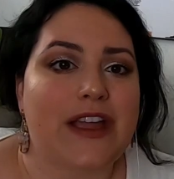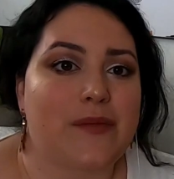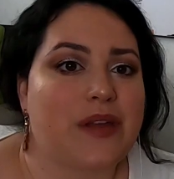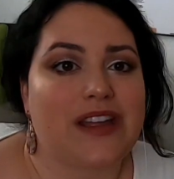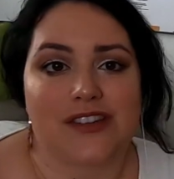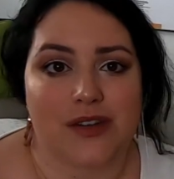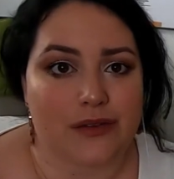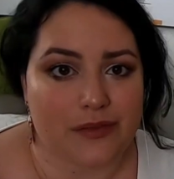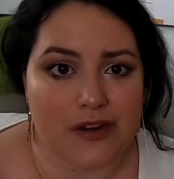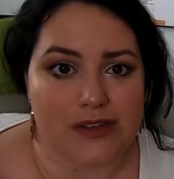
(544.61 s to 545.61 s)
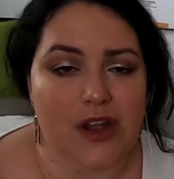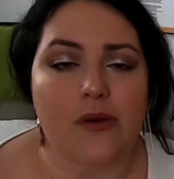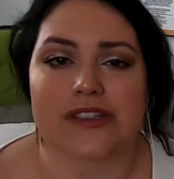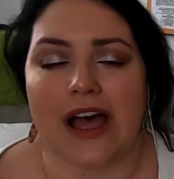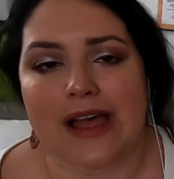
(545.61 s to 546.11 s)
like a big issue at first.
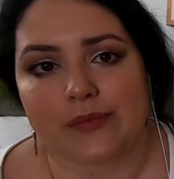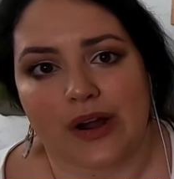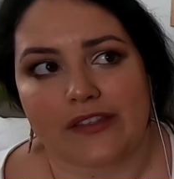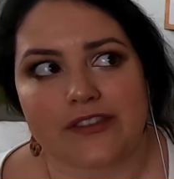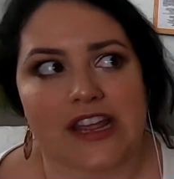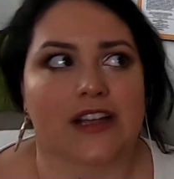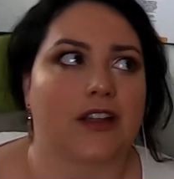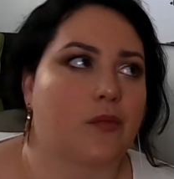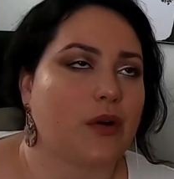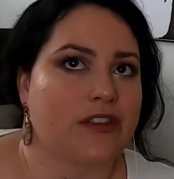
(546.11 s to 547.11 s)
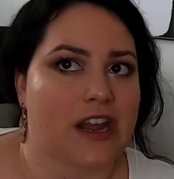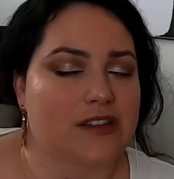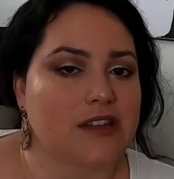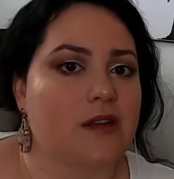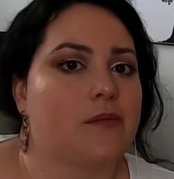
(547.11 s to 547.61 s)
Oh, it's a high breath. Take a low breath
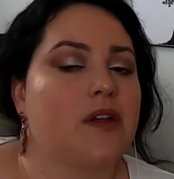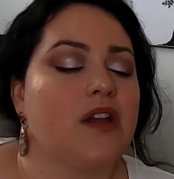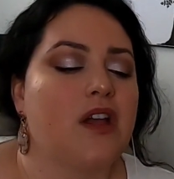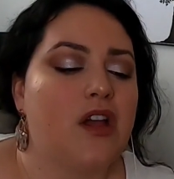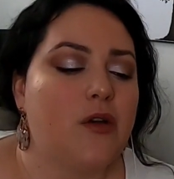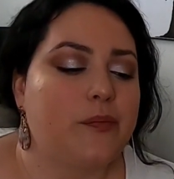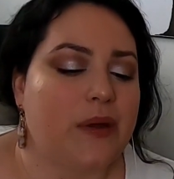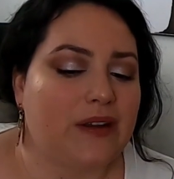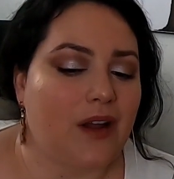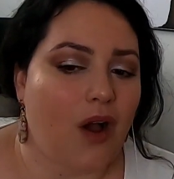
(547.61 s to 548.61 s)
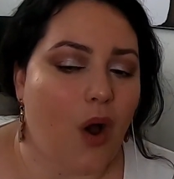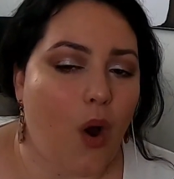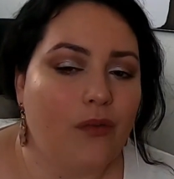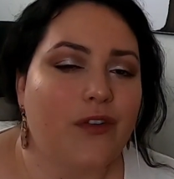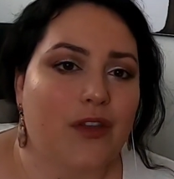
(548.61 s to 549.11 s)
next time. But
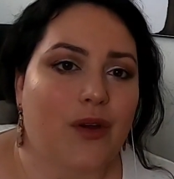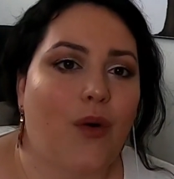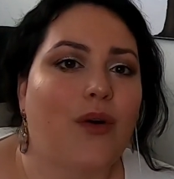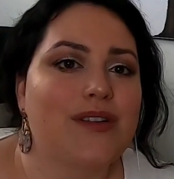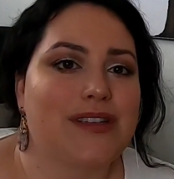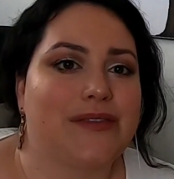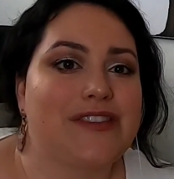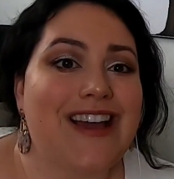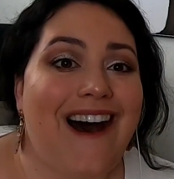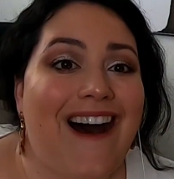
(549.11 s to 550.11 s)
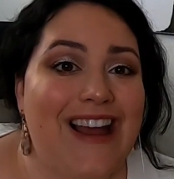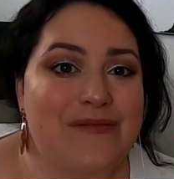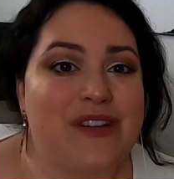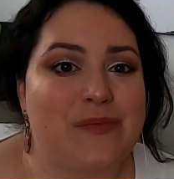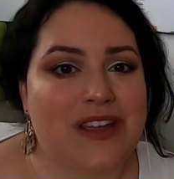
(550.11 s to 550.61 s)
over the course of
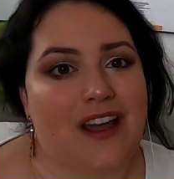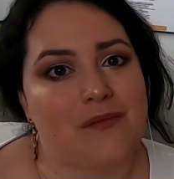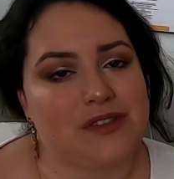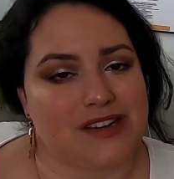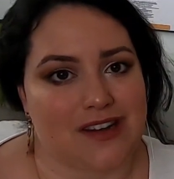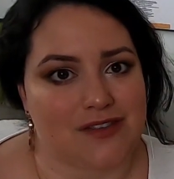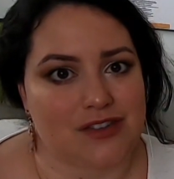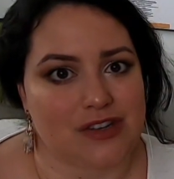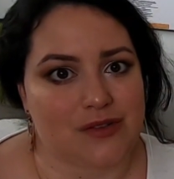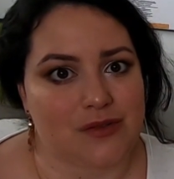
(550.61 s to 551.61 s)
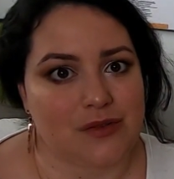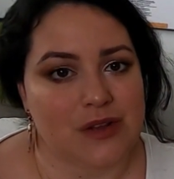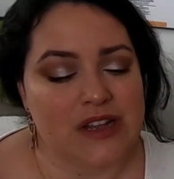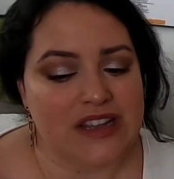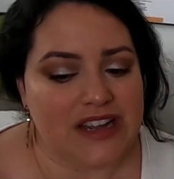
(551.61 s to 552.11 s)
time, it becomes an issue.
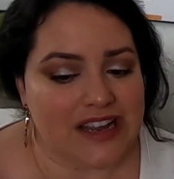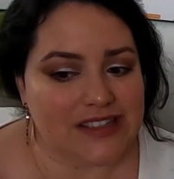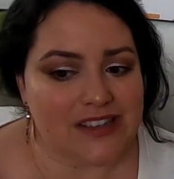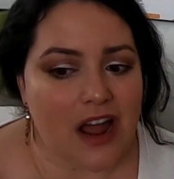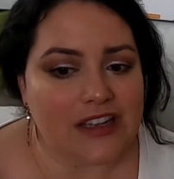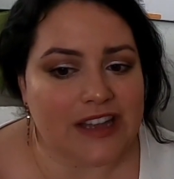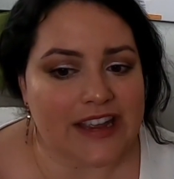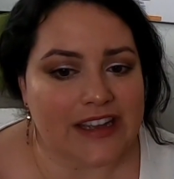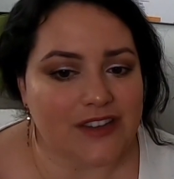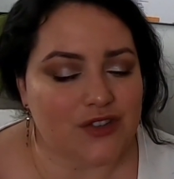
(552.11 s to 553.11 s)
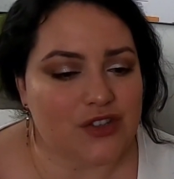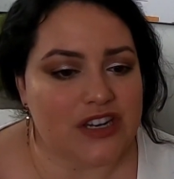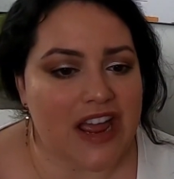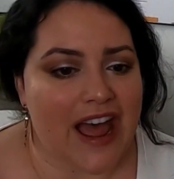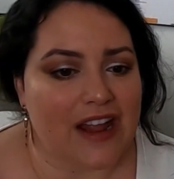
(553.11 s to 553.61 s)
It's not like
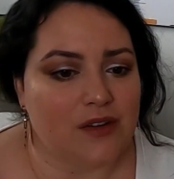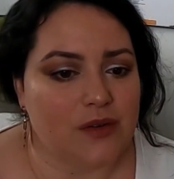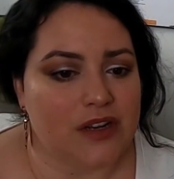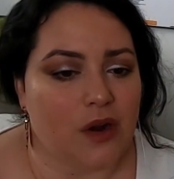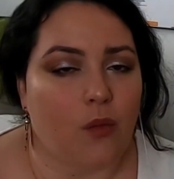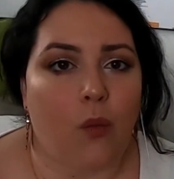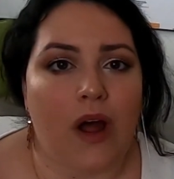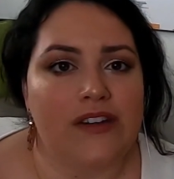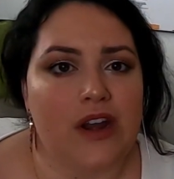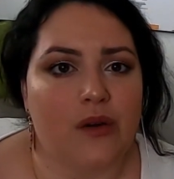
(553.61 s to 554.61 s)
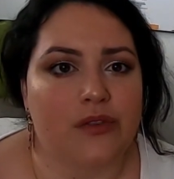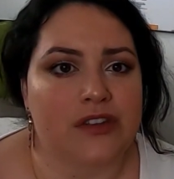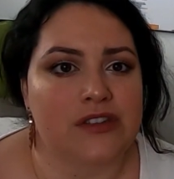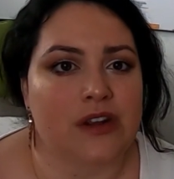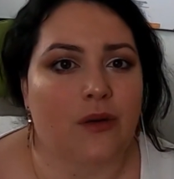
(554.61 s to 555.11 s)
she had, one note
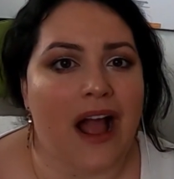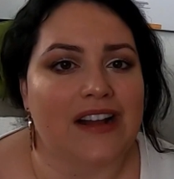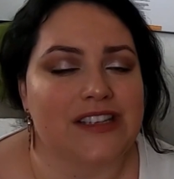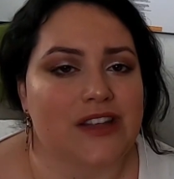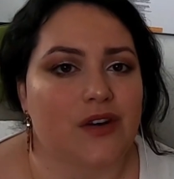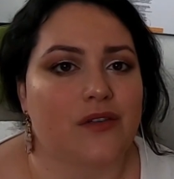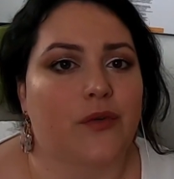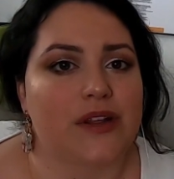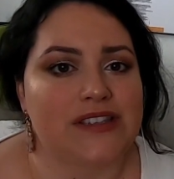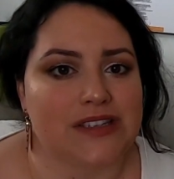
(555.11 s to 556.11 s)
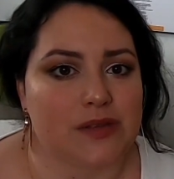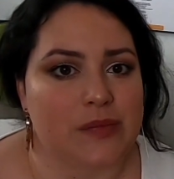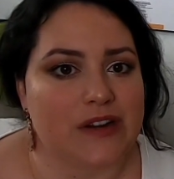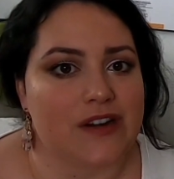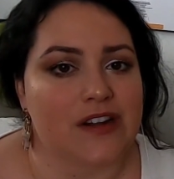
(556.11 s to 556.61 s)
that she cracked and then her voice
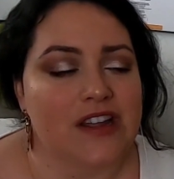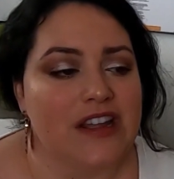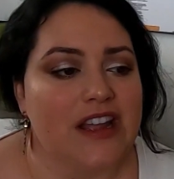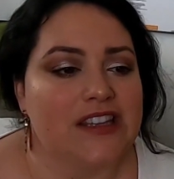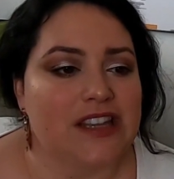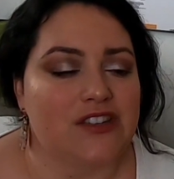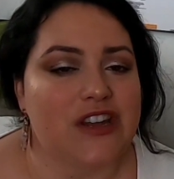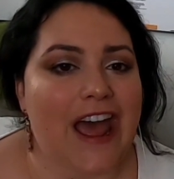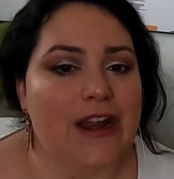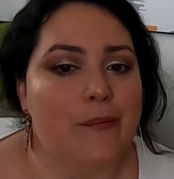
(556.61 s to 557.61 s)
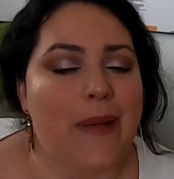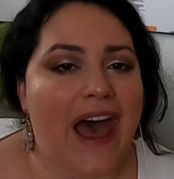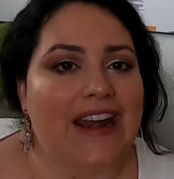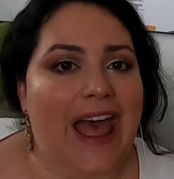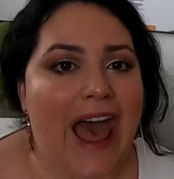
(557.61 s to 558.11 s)
disappeared. It's that she had a
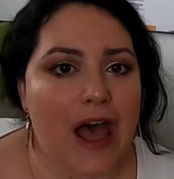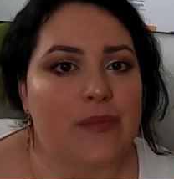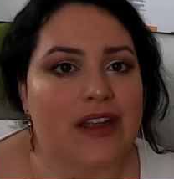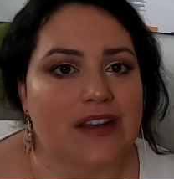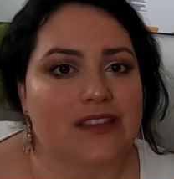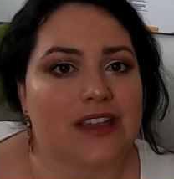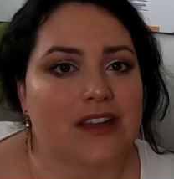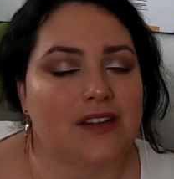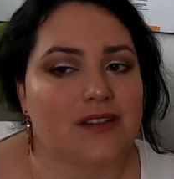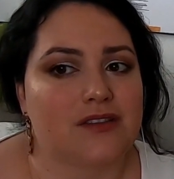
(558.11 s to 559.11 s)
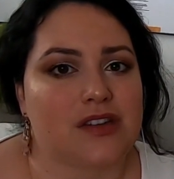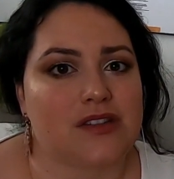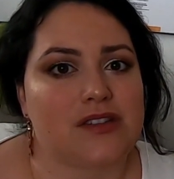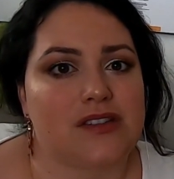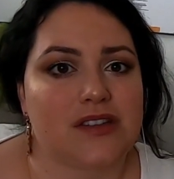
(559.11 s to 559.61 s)
bad habit that
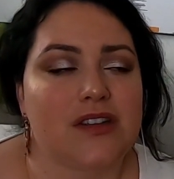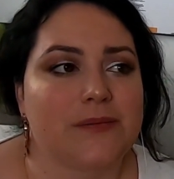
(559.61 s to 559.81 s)
just